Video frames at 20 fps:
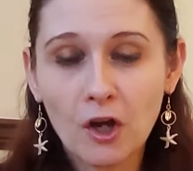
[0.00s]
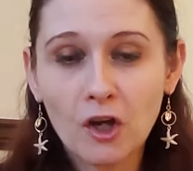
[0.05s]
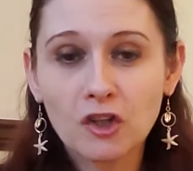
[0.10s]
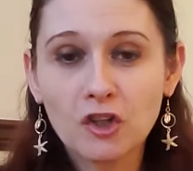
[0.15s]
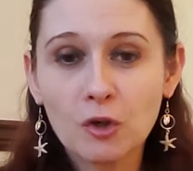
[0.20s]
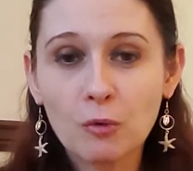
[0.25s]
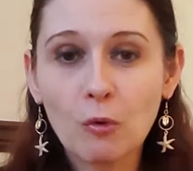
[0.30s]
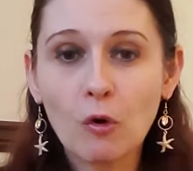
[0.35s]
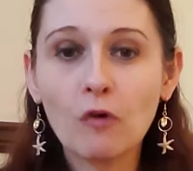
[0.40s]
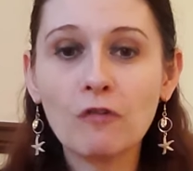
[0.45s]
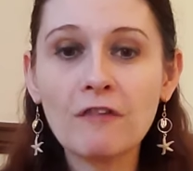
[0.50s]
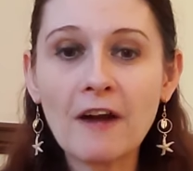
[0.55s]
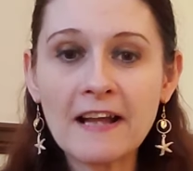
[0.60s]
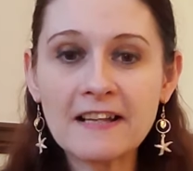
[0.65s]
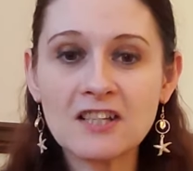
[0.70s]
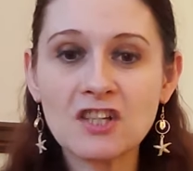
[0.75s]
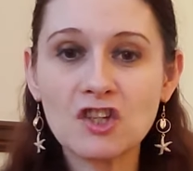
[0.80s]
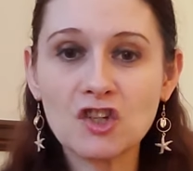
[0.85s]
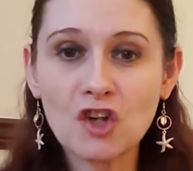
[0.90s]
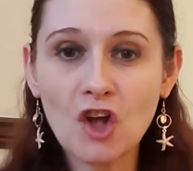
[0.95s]
You
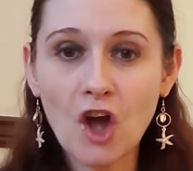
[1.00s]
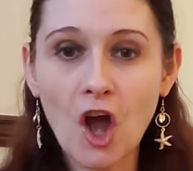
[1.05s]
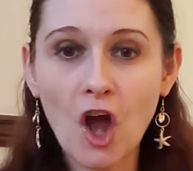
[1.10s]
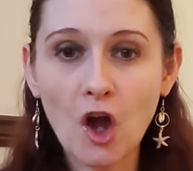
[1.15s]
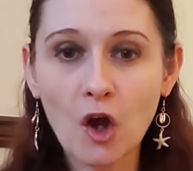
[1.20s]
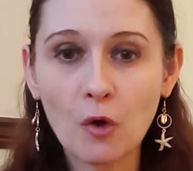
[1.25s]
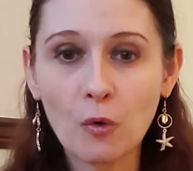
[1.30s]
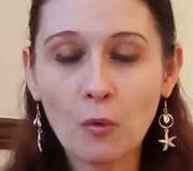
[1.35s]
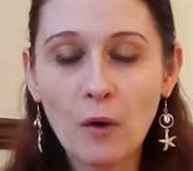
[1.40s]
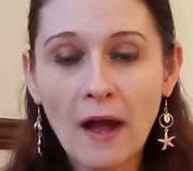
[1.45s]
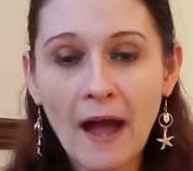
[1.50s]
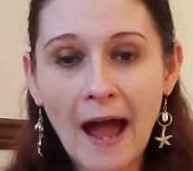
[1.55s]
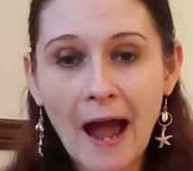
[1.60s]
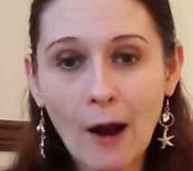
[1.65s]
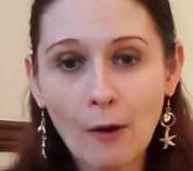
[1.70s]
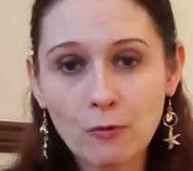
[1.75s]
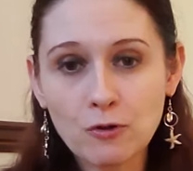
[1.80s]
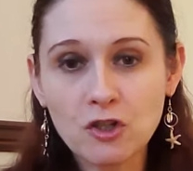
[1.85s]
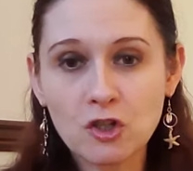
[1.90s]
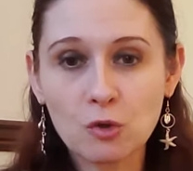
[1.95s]
already know
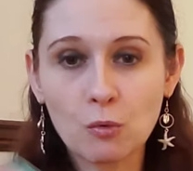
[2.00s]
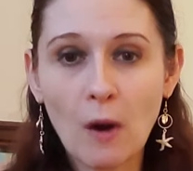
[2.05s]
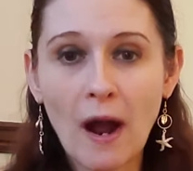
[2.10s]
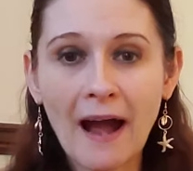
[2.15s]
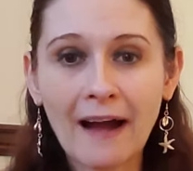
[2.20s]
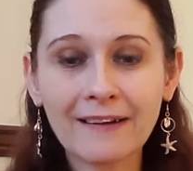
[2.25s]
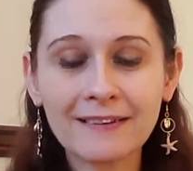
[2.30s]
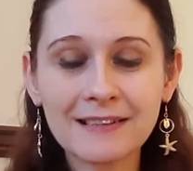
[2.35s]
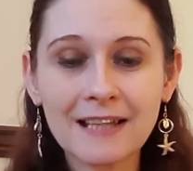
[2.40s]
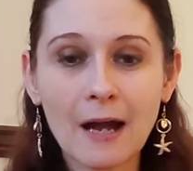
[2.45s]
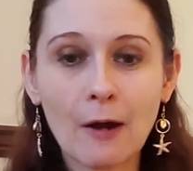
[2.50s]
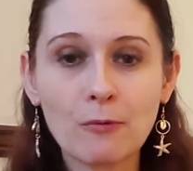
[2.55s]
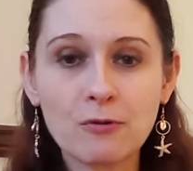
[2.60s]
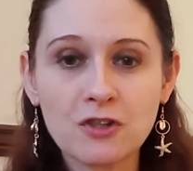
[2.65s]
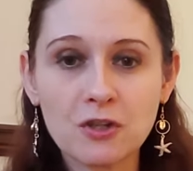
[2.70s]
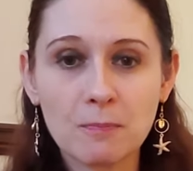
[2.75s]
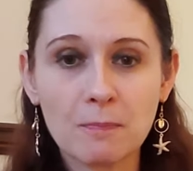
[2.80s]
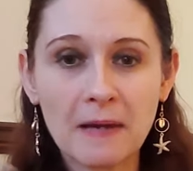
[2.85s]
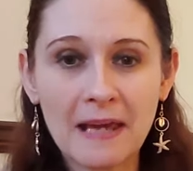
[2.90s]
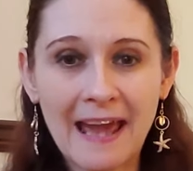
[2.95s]
how to act, how
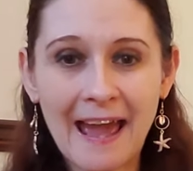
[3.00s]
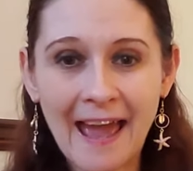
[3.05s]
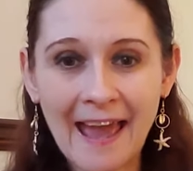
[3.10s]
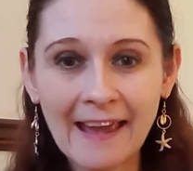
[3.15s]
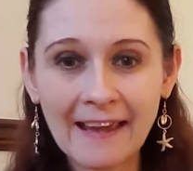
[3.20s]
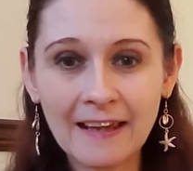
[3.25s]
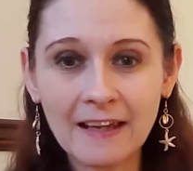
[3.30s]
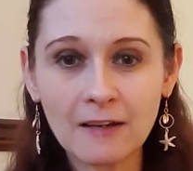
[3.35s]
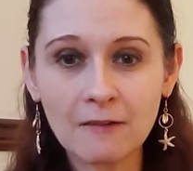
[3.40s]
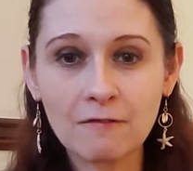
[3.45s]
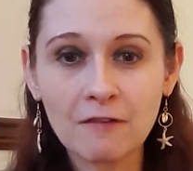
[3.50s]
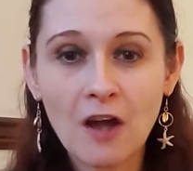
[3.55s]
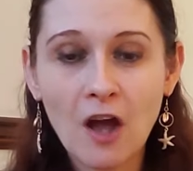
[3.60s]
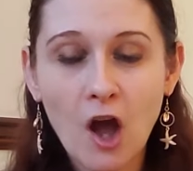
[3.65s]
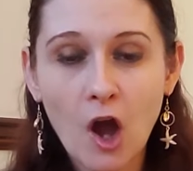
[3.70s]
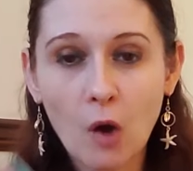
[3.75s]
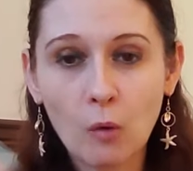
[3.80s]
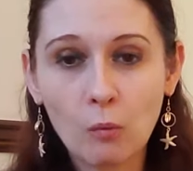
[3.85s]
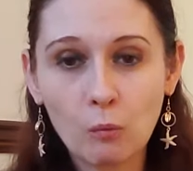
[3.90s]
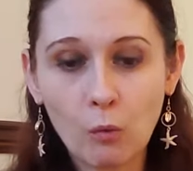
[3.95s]
to behave
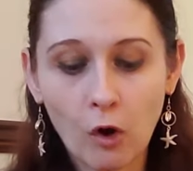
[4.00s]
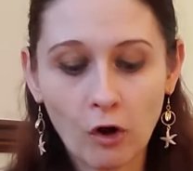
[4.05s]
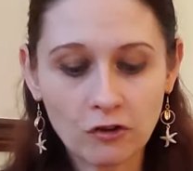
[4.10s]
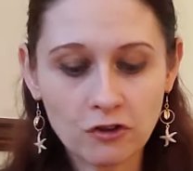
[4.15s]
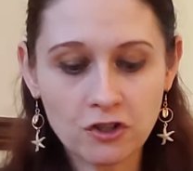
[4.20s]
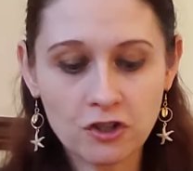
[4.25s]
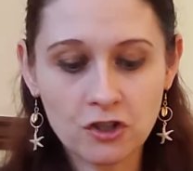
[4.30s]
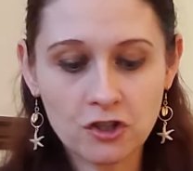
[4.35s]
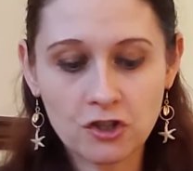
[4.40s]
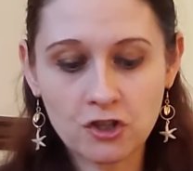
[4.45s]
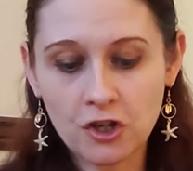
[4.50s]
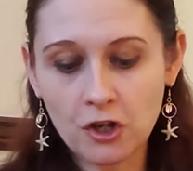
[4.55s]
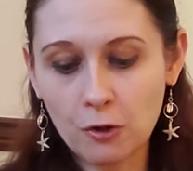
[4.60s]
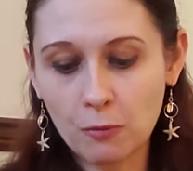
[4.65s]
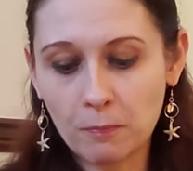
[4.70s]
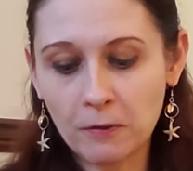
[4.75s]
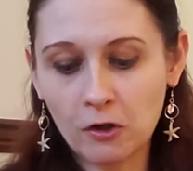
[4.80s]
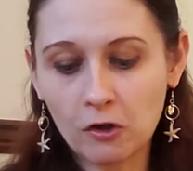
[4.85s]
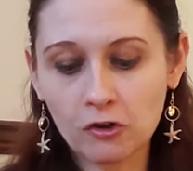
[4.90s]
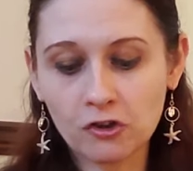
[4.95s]
and what to do
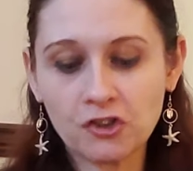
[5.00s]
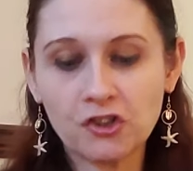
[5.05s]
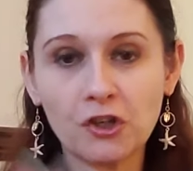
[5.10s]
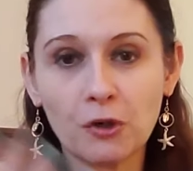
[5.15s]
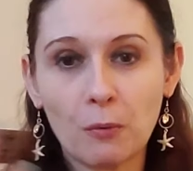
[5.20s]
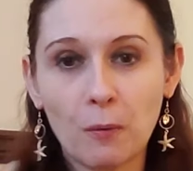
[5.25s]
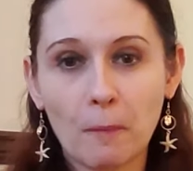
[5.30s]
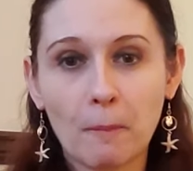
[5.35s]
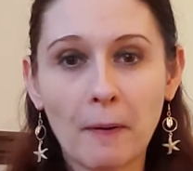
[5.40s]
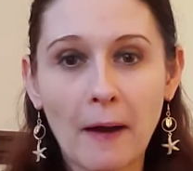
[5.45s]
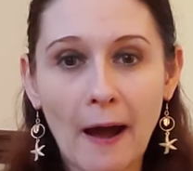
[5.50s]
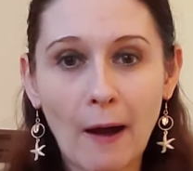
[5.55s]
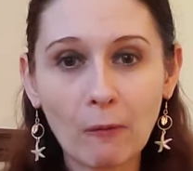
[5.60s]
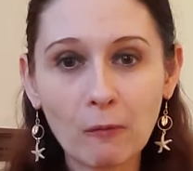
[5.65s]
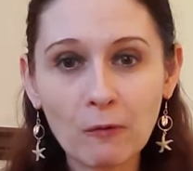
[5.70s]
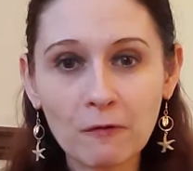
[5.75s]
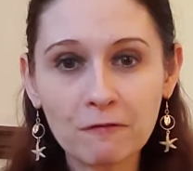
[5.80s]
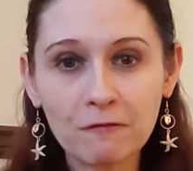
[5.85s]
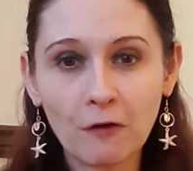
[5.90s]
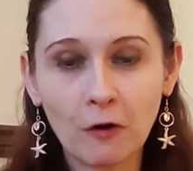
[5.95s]
because you were
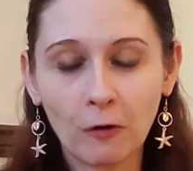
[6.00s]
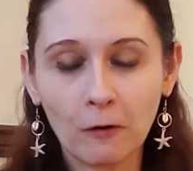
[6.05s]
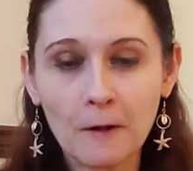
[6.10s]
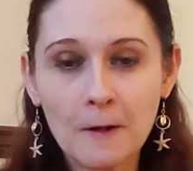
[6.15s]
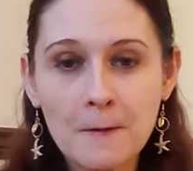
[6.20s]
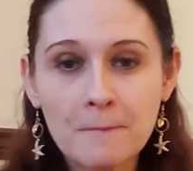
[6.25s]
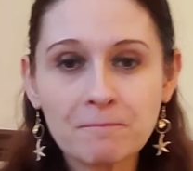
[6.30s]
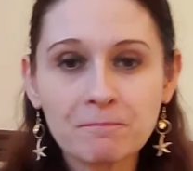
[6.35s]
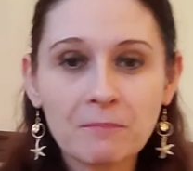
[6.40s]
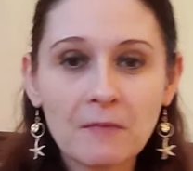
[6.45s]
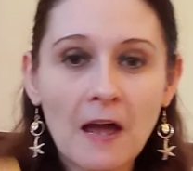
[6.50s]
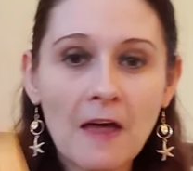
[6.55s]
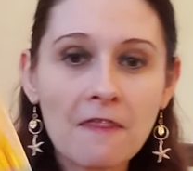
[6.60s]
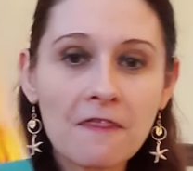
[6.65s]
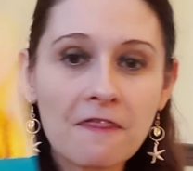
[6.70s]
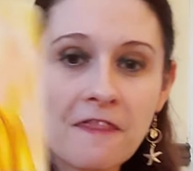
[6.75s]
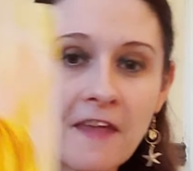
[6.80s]
powerful. And